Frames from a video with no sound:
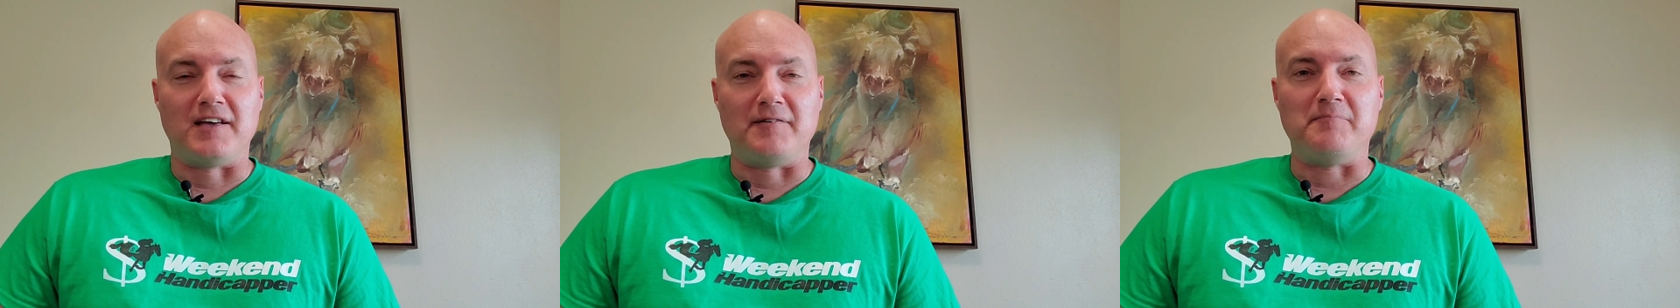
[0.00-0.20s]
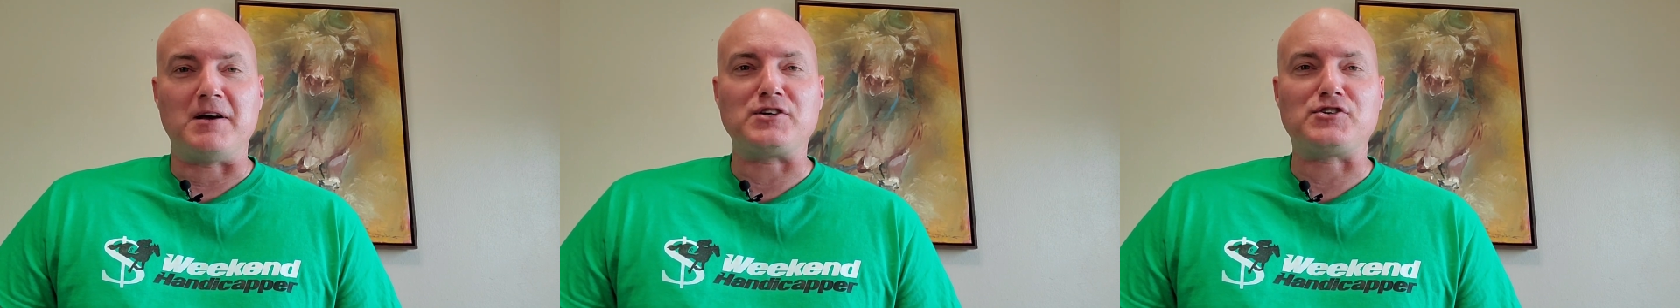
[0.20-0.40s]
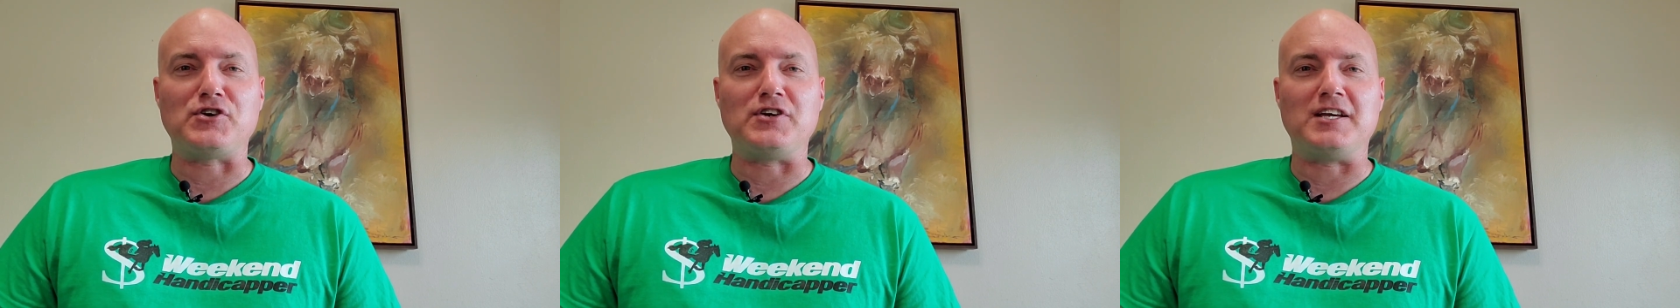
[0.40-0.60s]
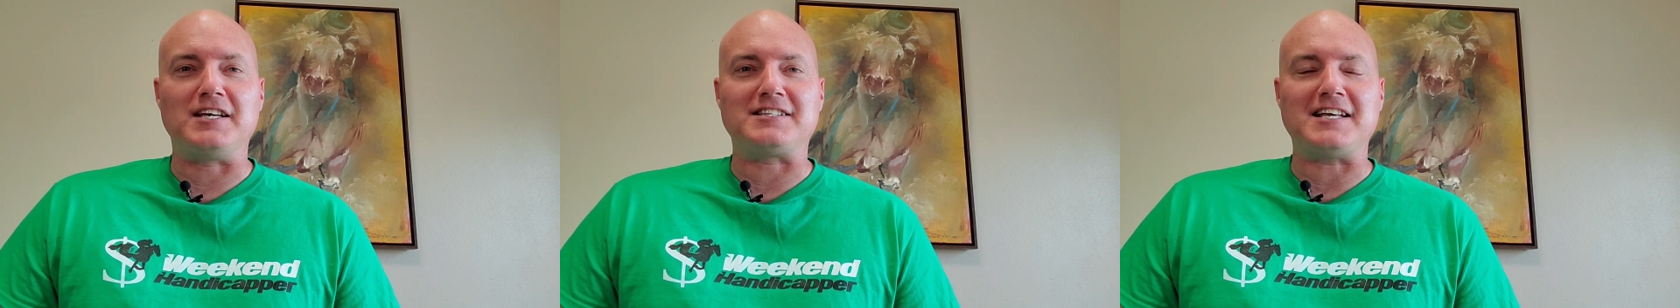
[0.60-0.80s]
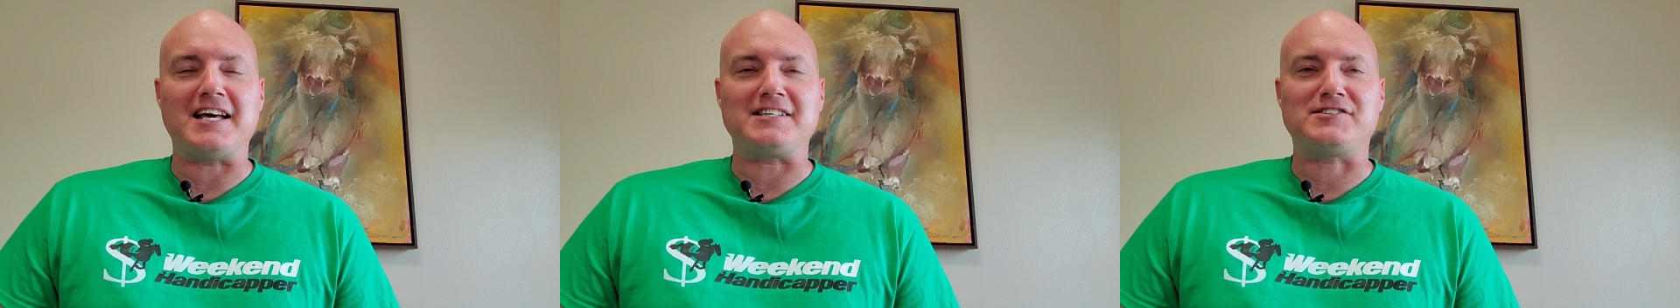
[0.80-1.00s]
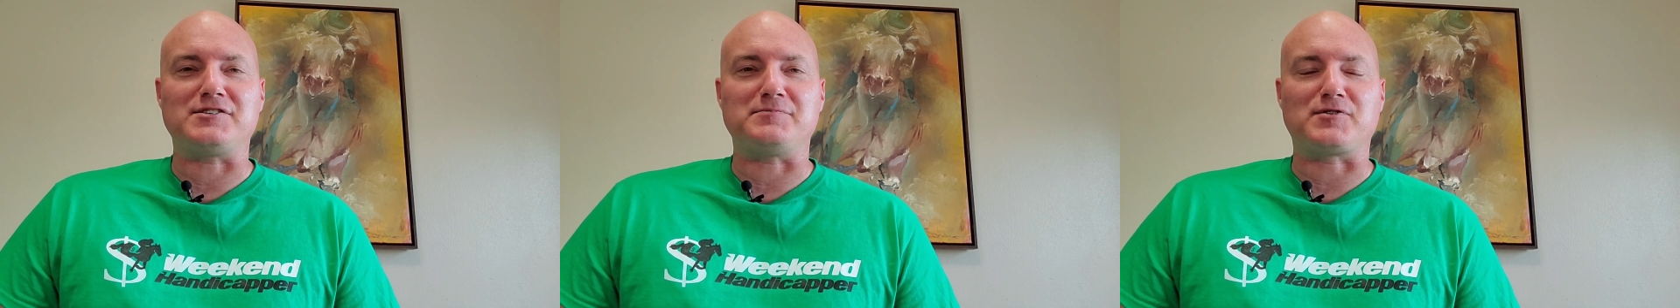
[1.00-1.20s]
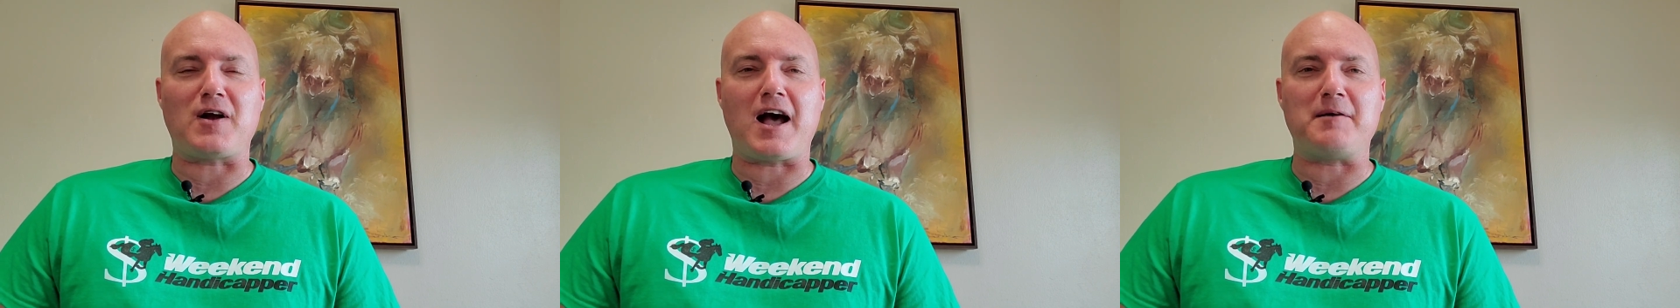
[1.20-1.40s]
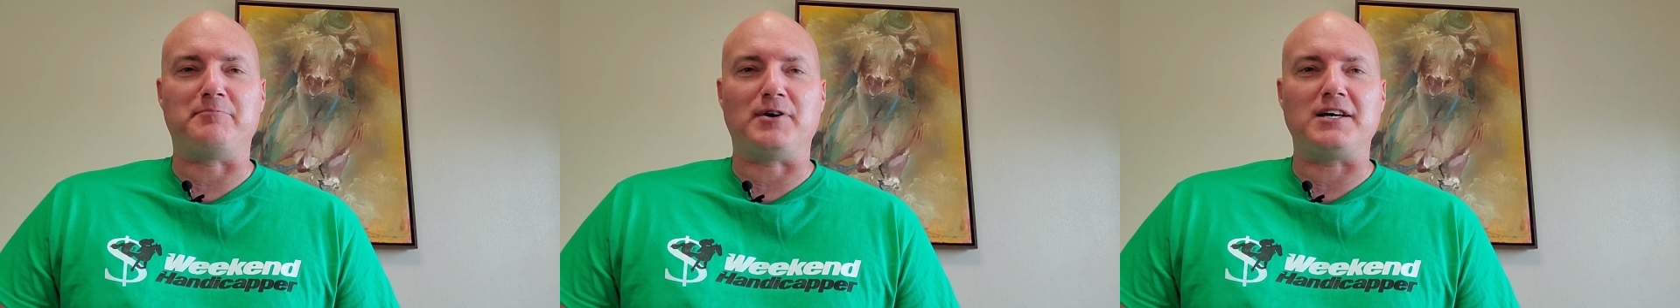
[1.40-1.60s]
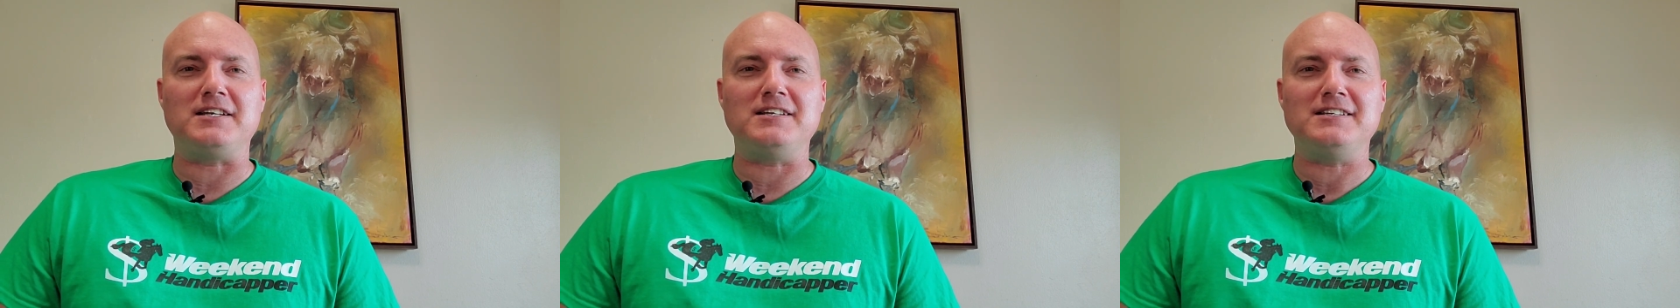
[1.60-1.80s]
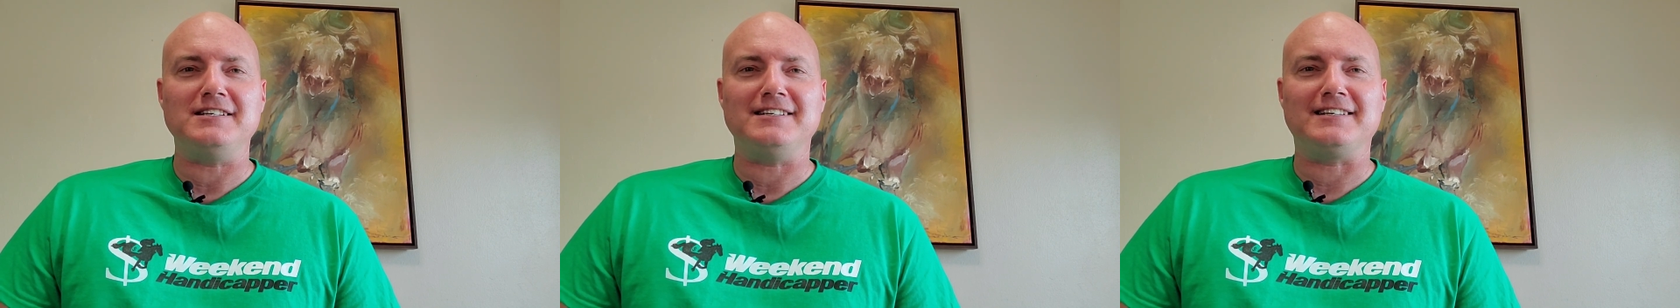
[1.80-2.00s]
make sure you hit that subscribe
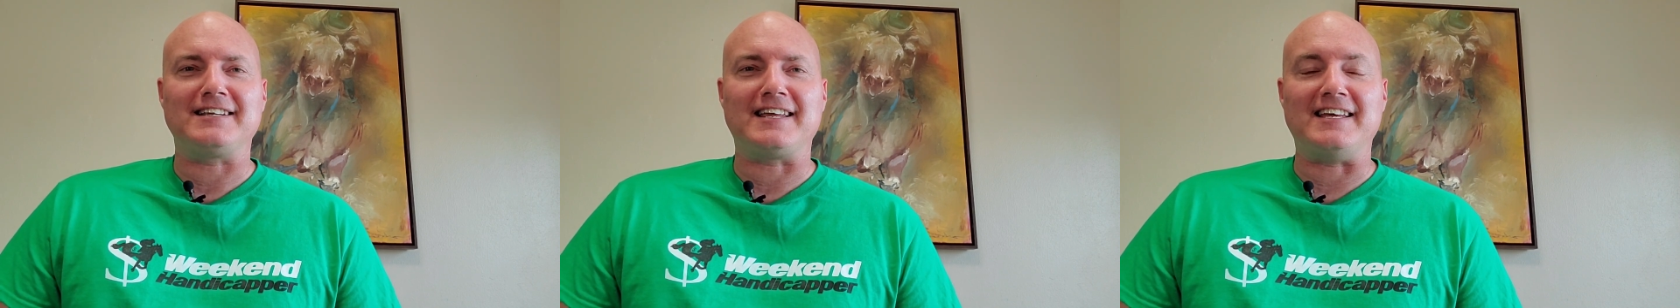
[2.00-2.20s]
button